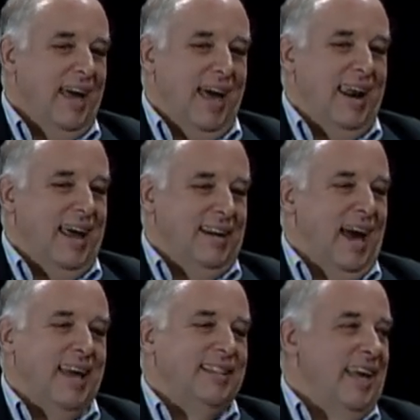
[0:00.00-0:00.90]
And at
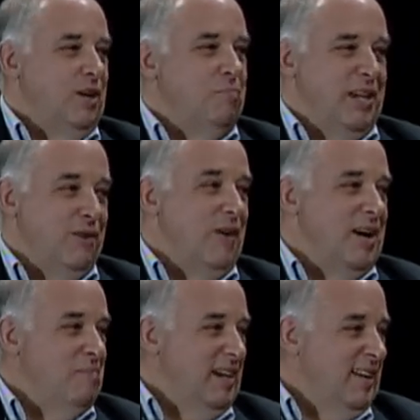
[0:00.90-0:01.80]
night, they could be your
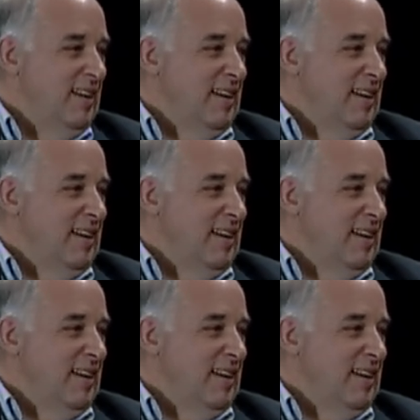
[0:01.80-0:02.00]
enemy.